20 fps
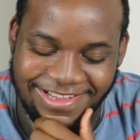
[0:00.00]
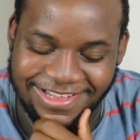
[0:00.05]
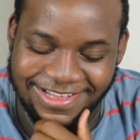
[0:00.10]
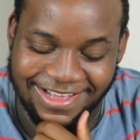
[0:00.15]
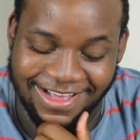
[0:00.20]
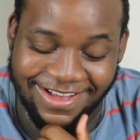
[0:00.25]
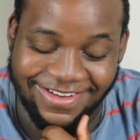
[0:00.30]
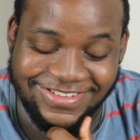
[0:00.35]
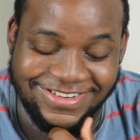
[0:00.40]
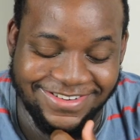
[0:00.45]

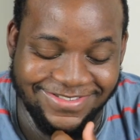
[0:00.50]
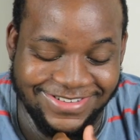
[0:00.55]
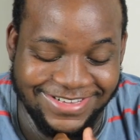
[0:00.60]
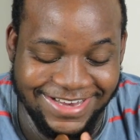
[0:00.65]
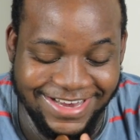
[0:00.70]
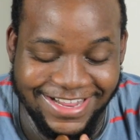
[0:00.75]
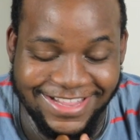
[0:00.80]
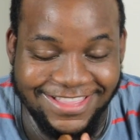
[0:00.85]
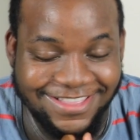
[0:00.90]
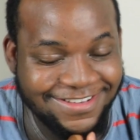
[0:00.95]
That shit was
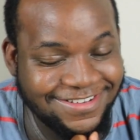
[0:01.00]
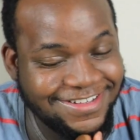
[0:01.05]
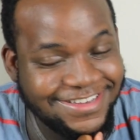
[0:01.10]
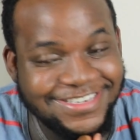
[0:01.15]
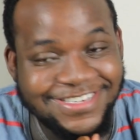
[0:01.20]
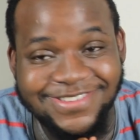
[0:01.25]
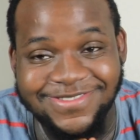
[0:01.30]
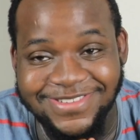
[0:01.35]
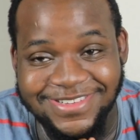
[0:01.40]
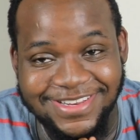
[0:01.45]
lit though. That
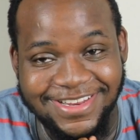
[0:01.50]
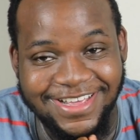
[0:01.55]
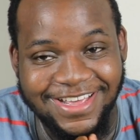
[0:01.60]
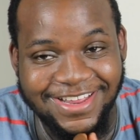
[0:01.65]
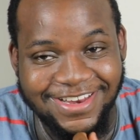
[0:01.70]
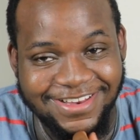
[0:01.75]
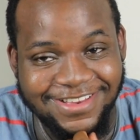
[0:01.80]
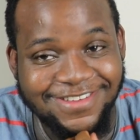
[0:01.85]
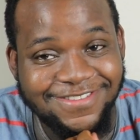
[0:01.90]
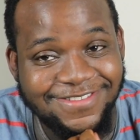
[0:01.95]
shit was
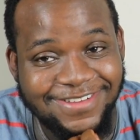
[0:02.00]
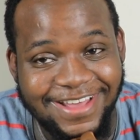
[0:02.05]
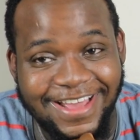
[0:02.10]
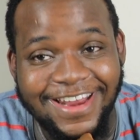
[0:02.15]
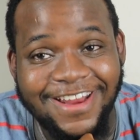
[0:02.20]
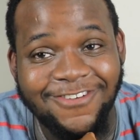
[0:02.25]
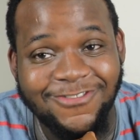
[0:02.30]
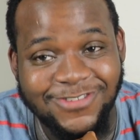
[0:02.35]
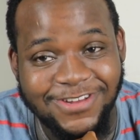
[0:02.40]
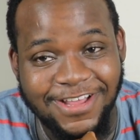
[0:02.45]
lit. Don't lie,
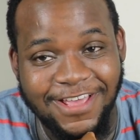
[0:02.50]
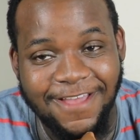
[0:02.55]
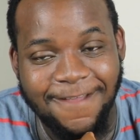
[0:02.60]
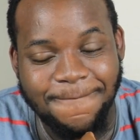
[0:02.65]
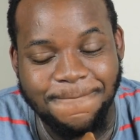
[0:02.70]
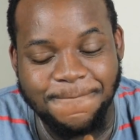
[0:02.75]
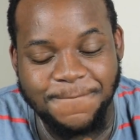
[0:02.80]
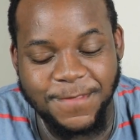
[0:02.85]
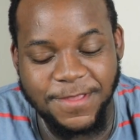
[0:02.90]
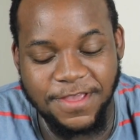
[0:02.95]
that was lit.
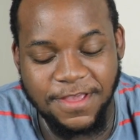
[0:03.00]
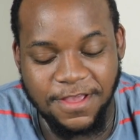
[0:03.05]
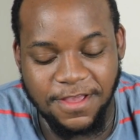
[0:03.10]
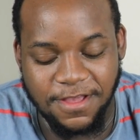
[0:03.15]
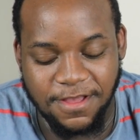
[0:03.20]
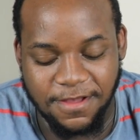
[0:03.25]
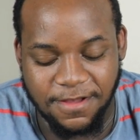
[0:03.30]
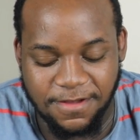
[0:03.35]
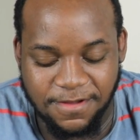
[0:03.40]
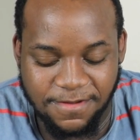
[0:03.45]

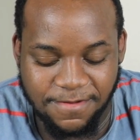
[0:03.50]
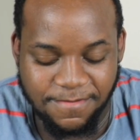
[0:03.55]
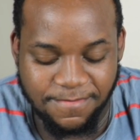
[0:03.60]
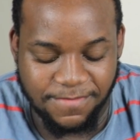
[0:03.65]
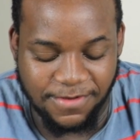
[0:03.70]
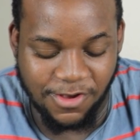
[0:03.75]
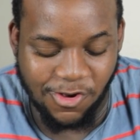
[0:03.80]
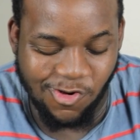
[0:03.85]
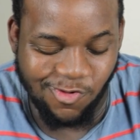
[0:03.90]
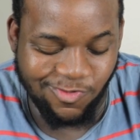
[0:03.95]

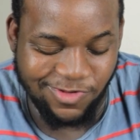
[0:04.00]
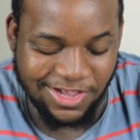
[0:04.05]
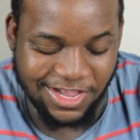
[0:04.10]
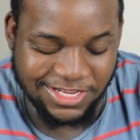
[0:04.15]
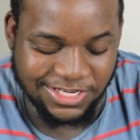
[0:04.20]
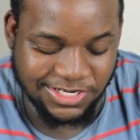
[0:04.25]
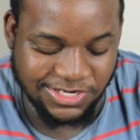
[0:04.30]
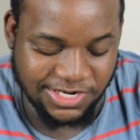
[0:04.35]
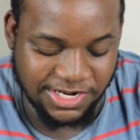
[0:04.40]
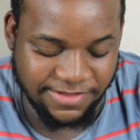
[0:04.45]
But I hope you
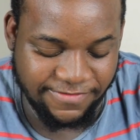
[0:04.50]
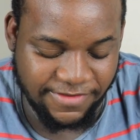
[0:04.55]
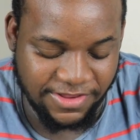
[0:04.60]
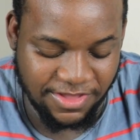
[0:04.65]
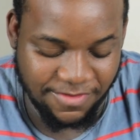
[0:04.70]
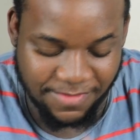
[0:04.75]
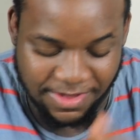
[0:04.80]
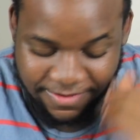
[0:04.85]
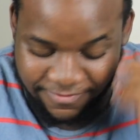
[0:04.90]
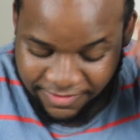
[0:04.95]
guys enjoyed this
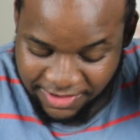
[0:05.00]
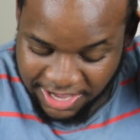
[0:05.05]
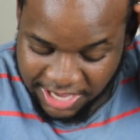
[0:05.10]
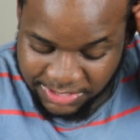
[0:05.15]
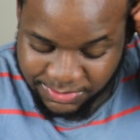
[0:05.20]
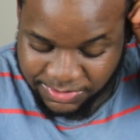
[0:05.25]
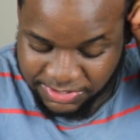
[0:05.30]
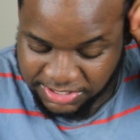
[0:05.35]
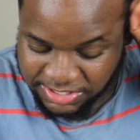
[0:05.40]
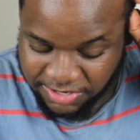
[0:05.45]
video, man. If you
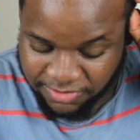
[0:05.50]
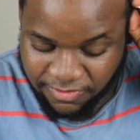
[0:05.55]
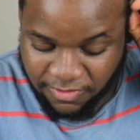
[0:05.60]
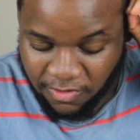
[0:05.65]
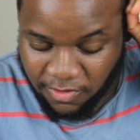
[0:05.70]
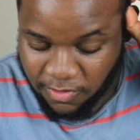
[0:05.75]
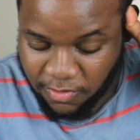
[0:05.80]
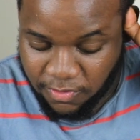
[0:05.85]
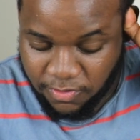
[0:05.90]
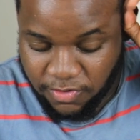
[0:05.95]
guys wanna see their
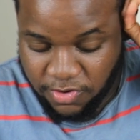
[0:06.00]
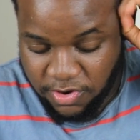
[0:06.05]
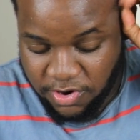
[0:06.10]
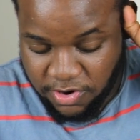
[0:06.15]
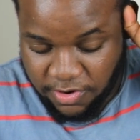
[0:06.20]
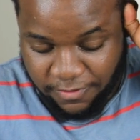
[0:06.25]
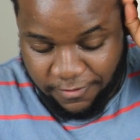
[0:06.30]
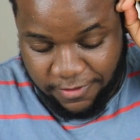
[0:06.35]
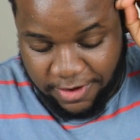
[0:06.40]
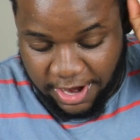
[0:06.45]
whole
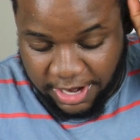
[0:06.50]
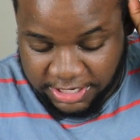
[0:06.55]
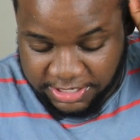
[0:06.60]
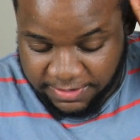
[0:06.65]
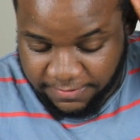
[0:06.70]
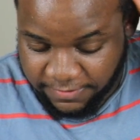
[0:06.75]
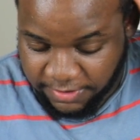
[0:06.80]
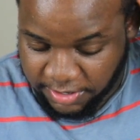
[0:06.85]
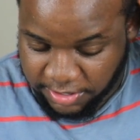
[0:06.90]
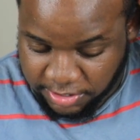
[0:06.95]

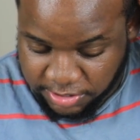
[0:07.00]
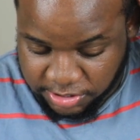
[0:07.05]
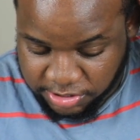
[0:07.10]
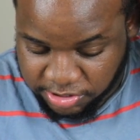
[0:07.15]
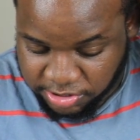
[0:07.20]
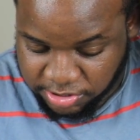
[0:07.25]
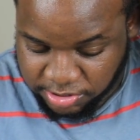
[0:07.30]
reaction video, the